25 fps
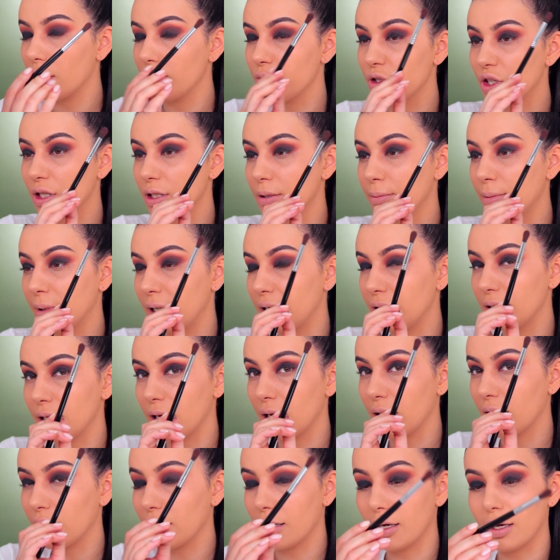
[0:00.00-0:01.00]
I'm just
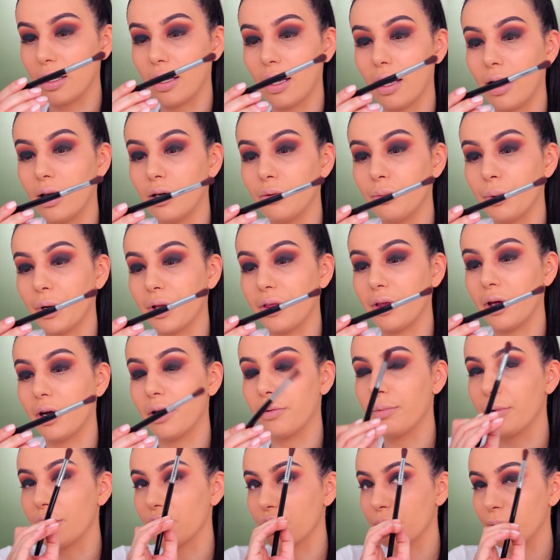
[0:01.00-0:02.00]
blending again
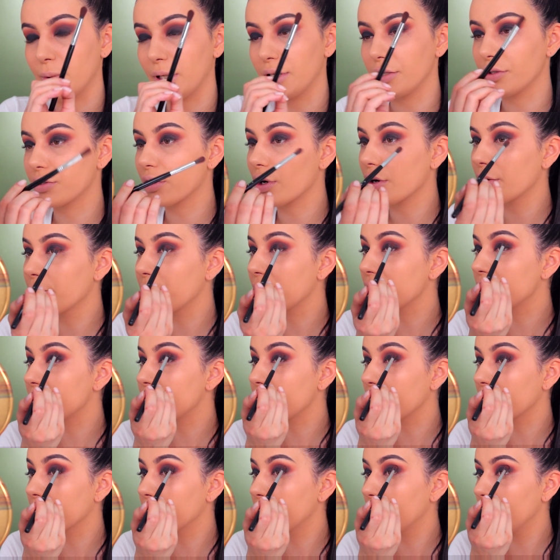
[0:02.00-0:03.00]
with Airbrush Blender by
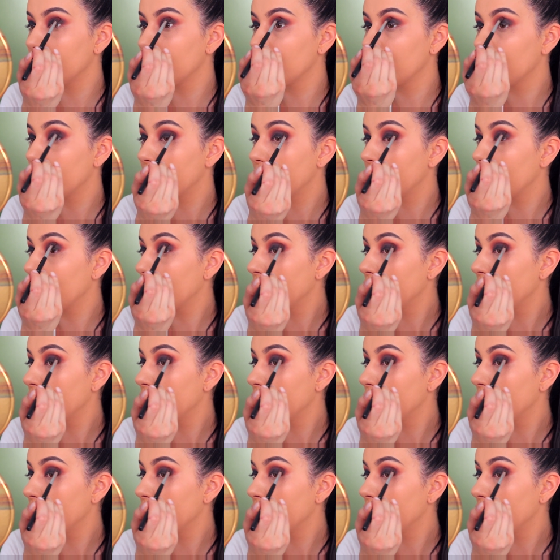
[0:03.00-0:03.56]
Sigma.